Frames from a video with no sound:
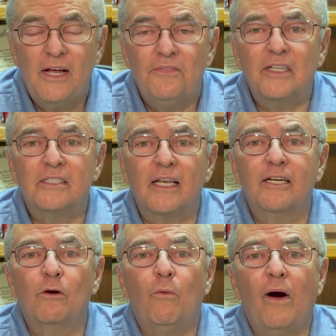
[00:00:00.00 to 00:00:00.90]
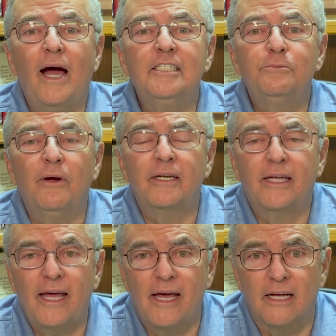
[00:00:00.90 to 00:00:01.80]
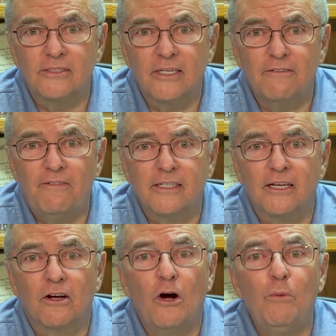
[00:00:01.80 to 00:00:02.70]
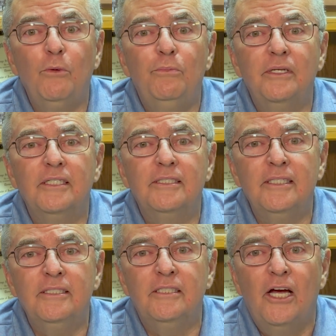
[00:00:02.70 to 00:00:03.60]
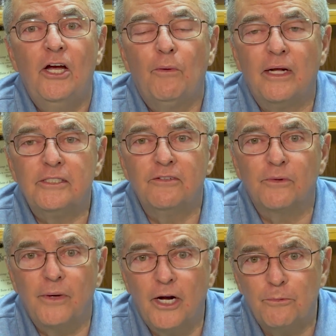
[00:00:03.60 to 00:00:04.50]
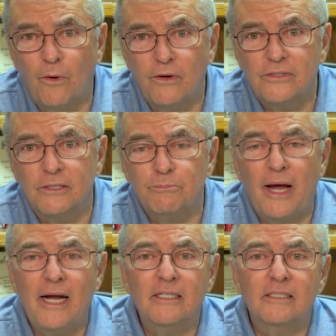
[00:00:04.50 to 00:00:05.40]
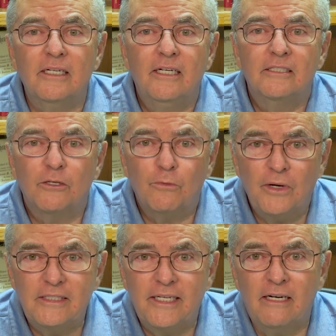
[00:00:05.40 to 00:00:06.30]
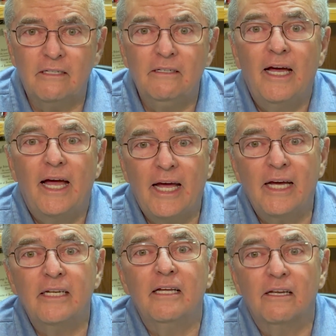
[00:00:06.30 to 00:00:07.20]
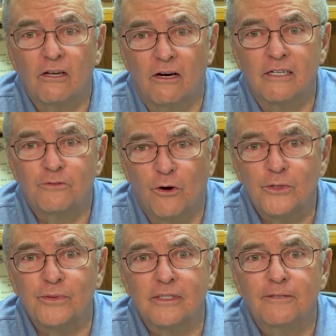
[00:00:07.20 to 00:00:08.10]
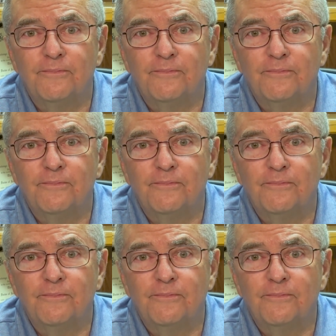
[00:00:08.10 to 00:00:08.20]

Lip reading: This led to widespread chaos that affected global businesses ranging from airports and banks to retail and law enforcement.